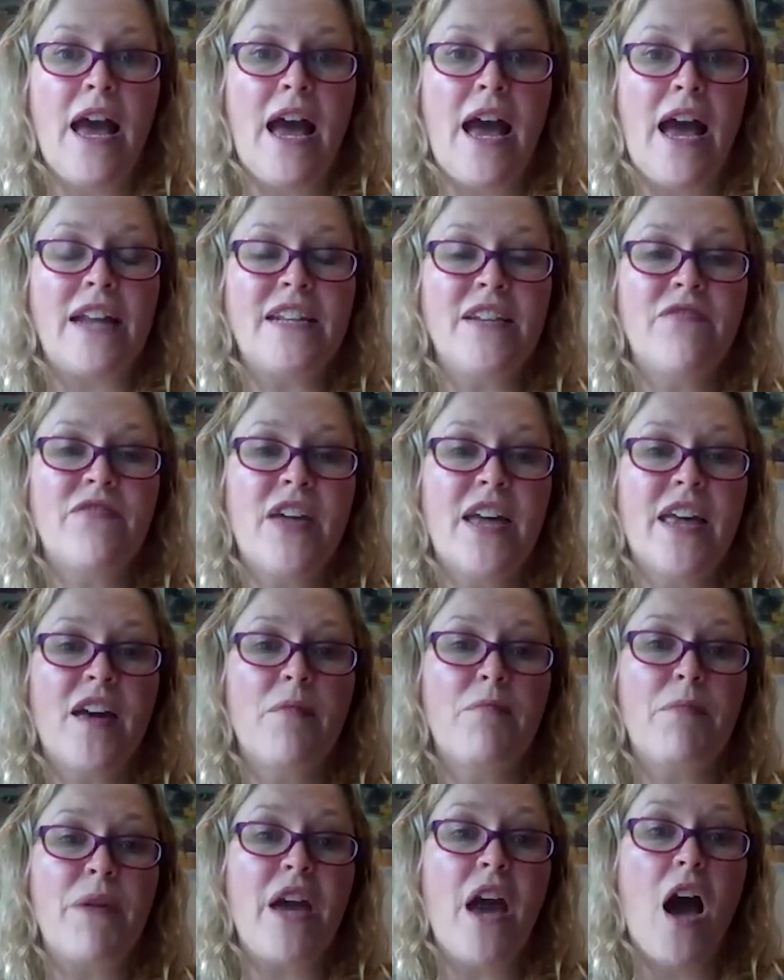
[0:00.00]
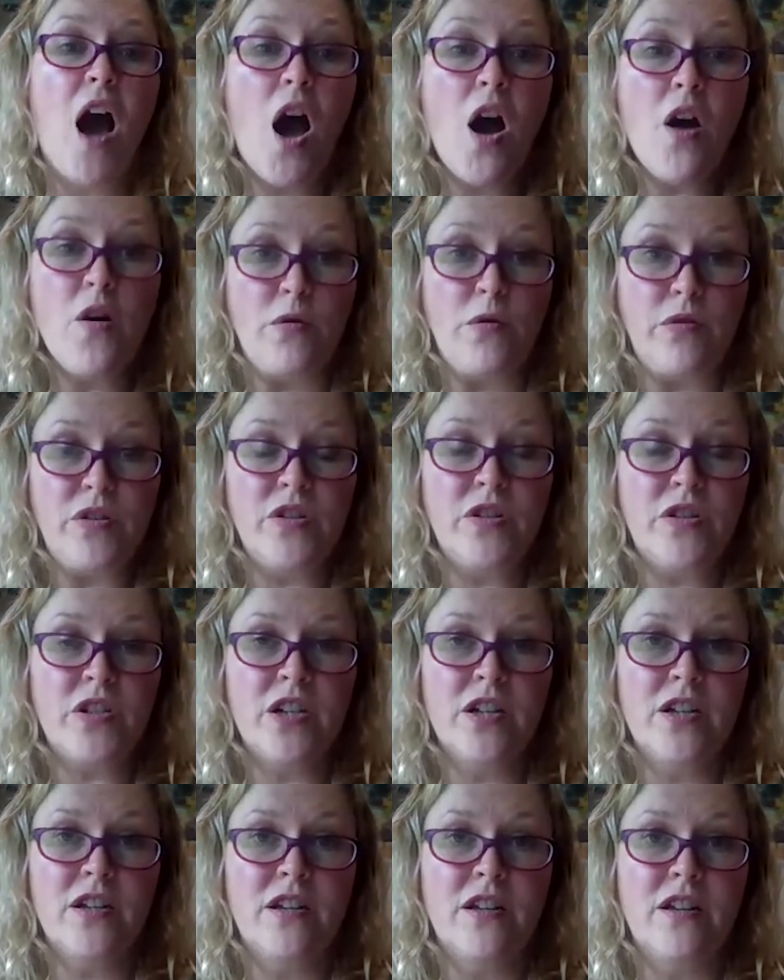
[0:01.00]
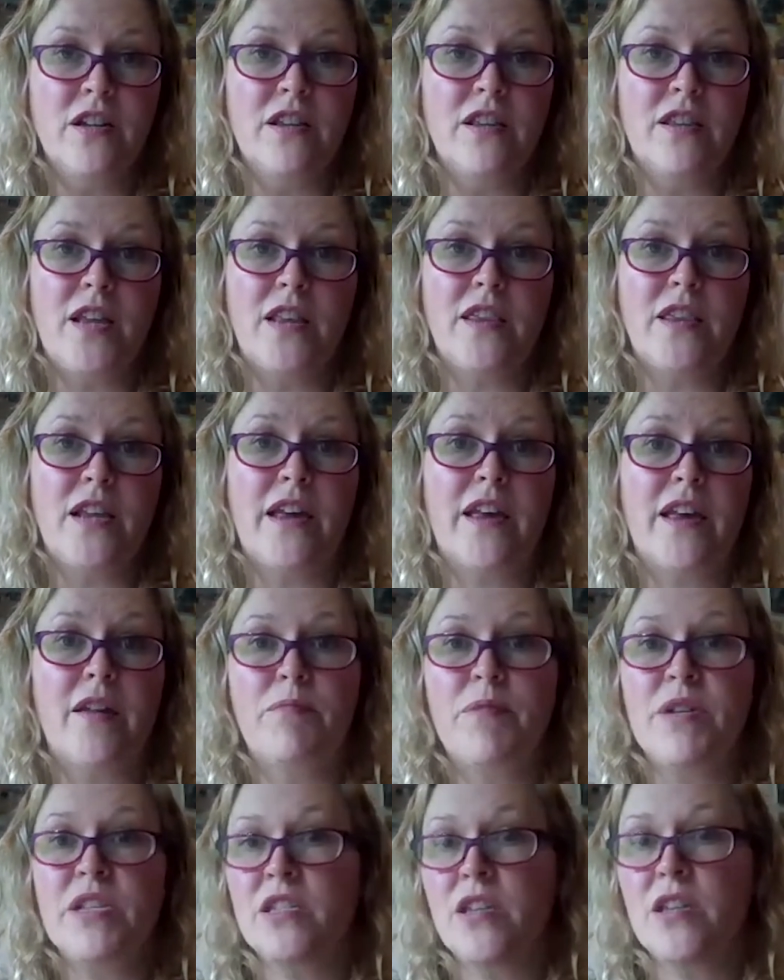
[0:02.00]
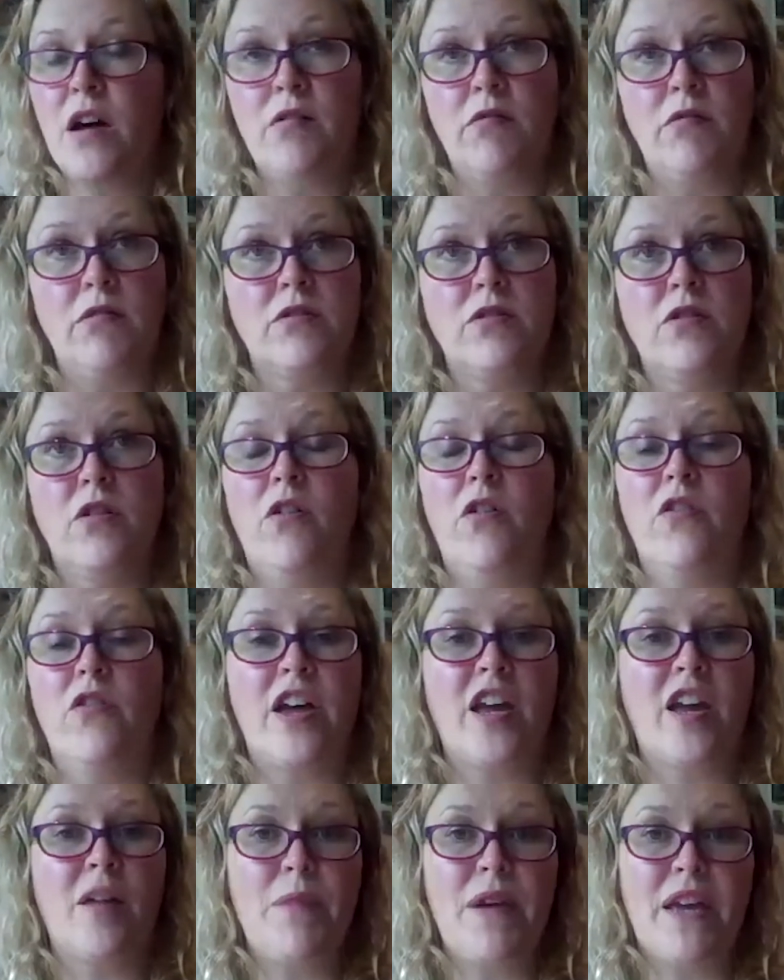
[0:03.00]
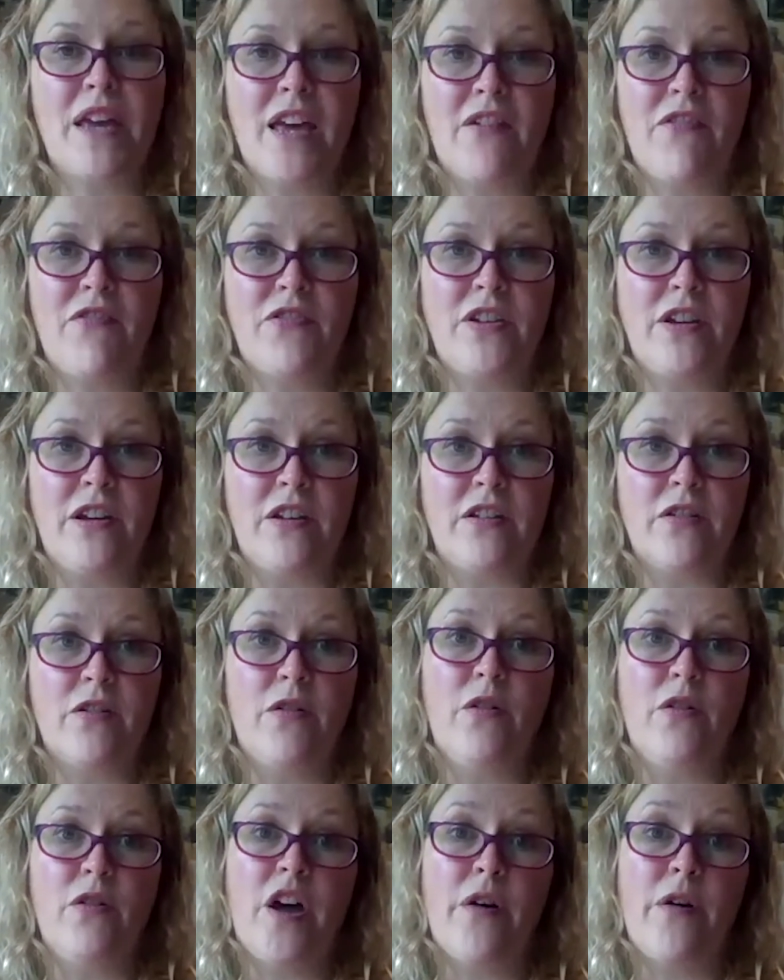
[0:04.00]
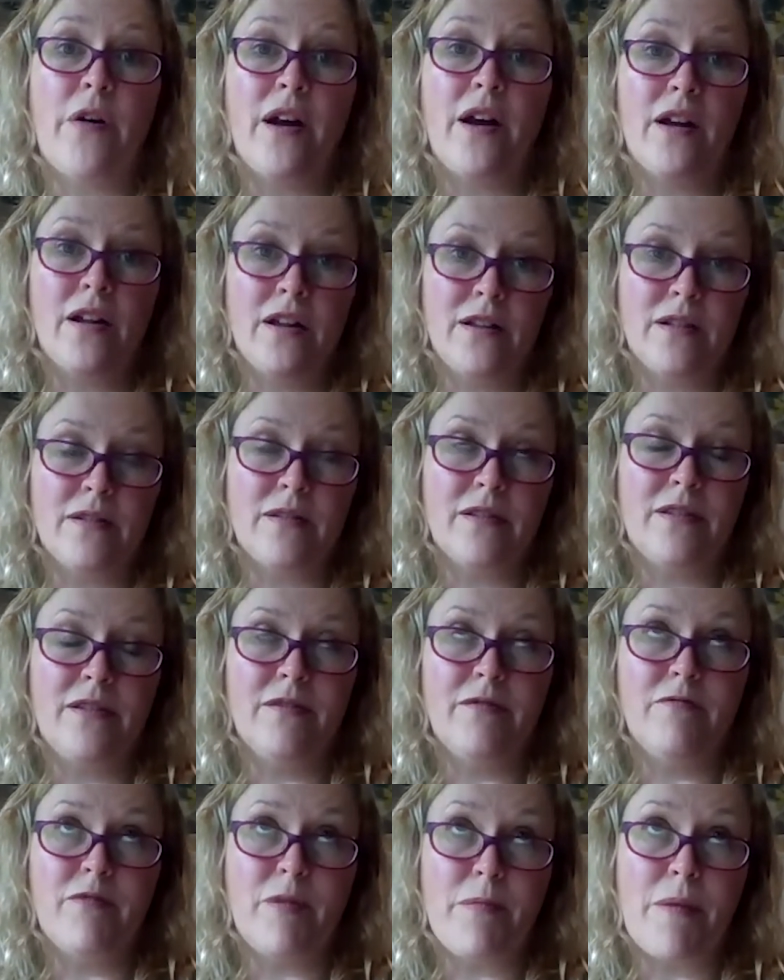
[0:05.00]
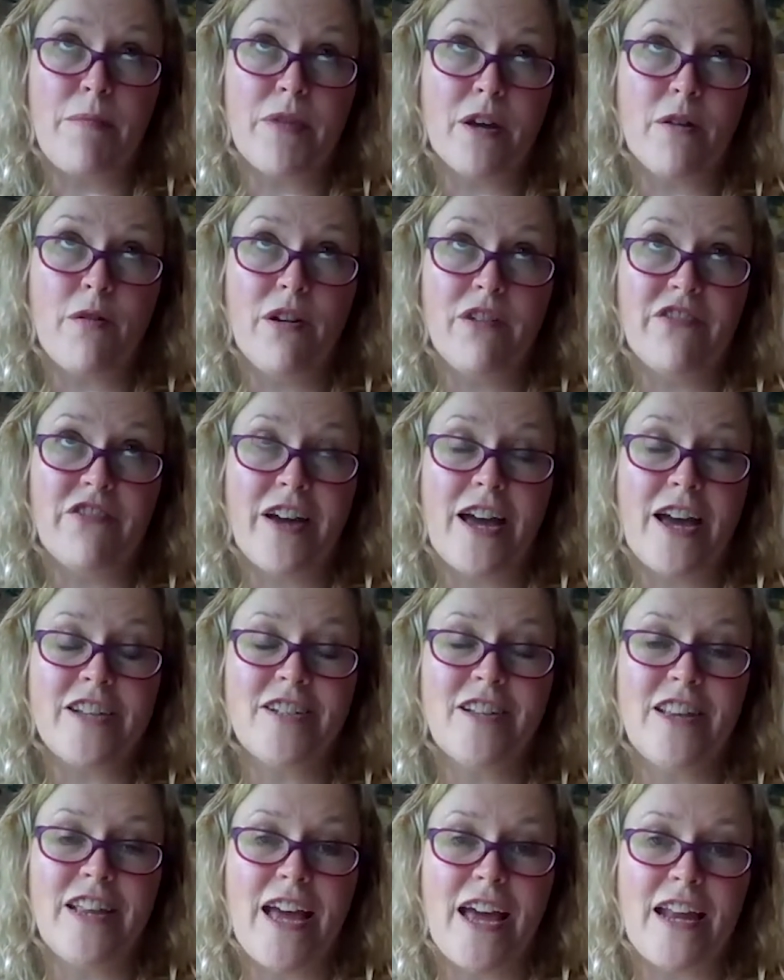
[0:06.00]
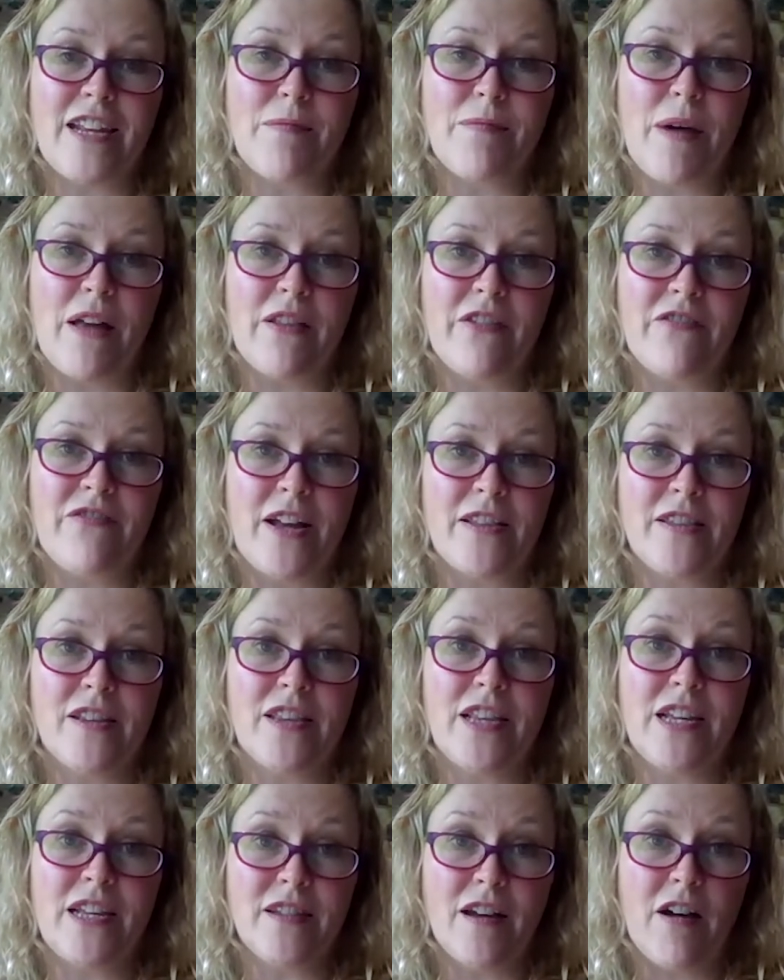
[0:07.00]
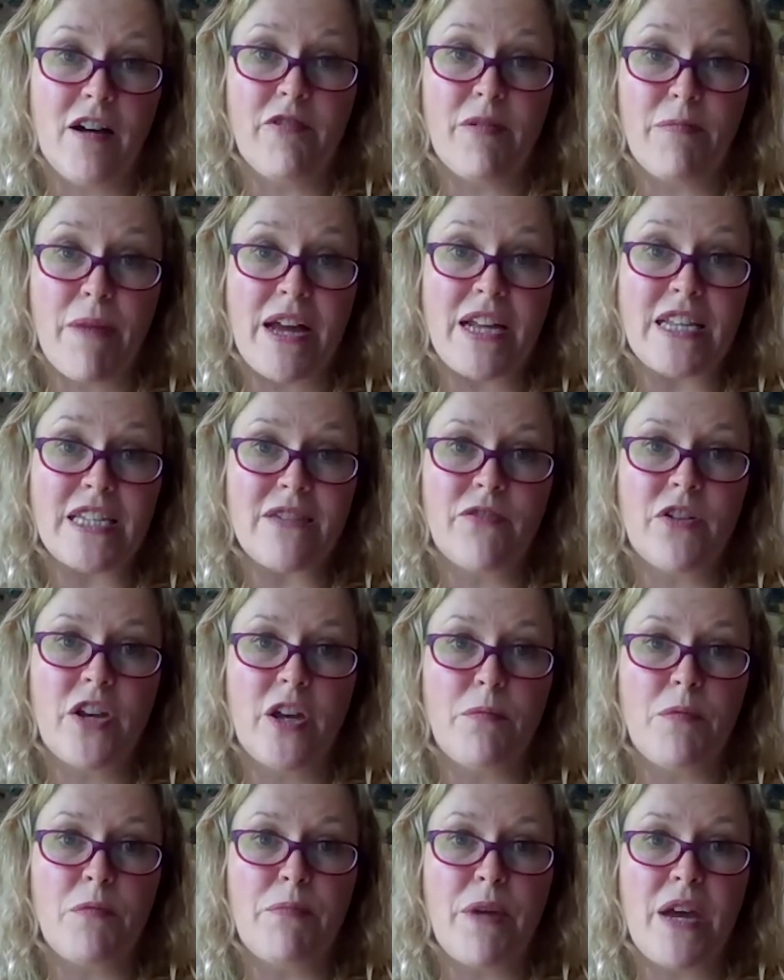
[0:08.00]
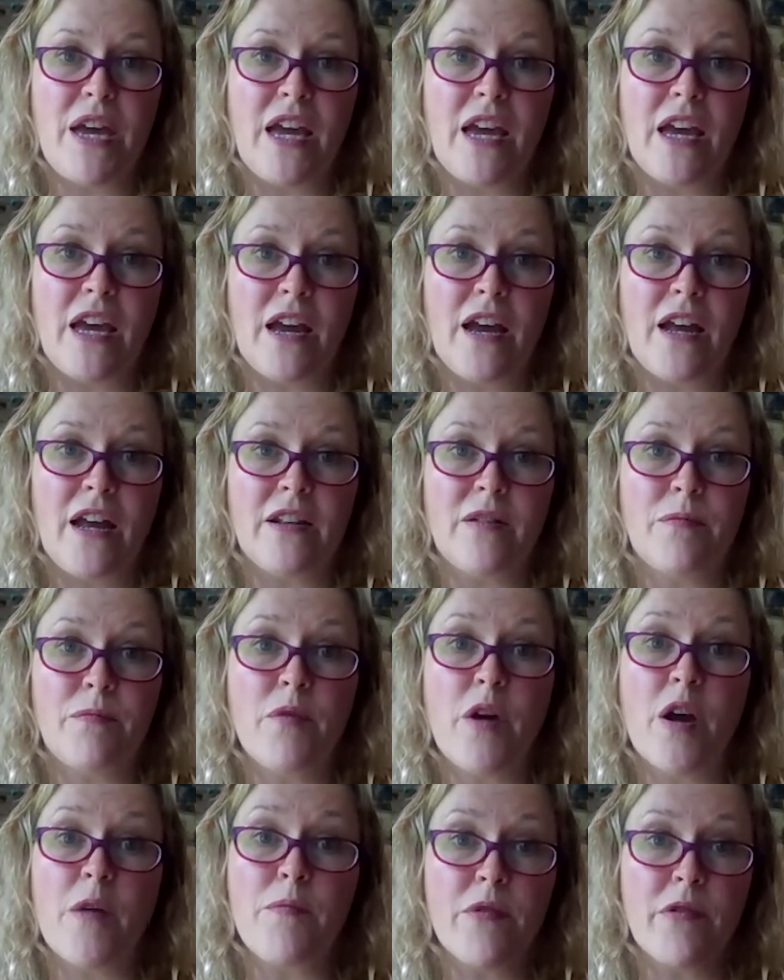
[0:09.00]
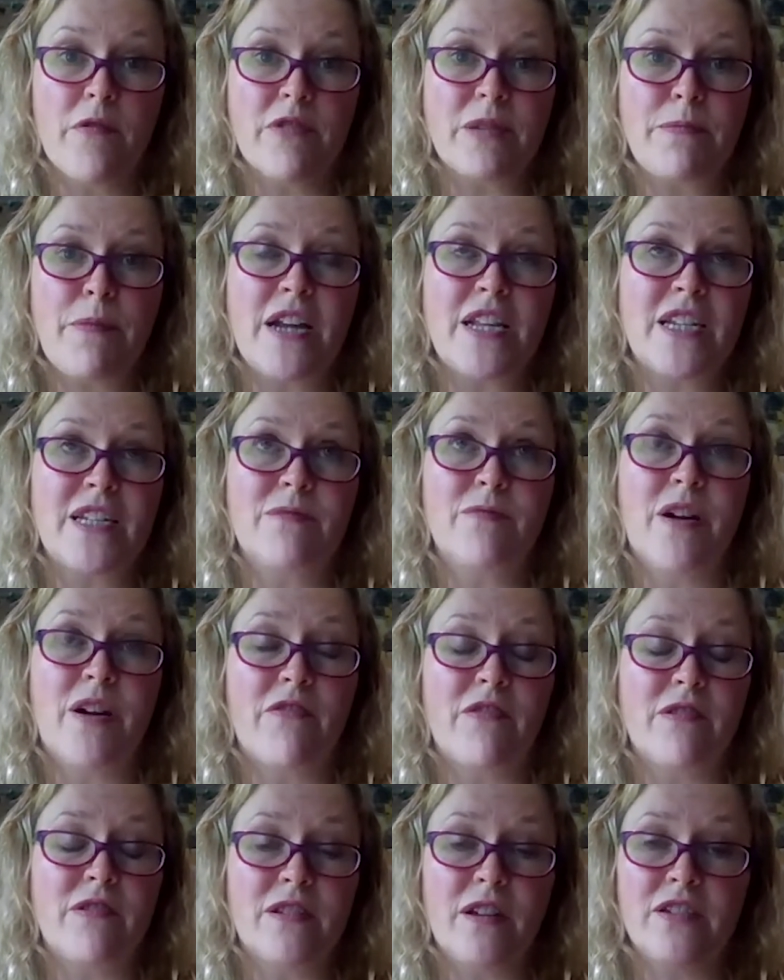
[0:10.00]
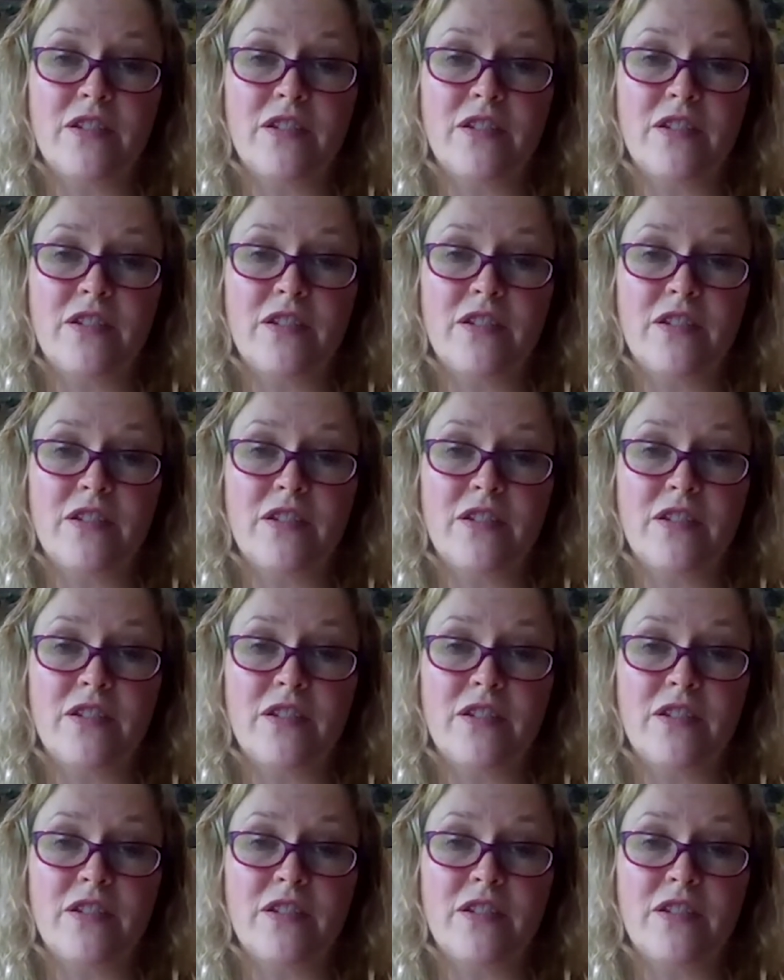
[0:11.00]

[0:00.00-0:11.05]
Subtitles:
And if they can be owned, then they can be sold or they can be gifted, although remember the qualification at the end about the fact that these are remains of human being and appropriate respect and reverence.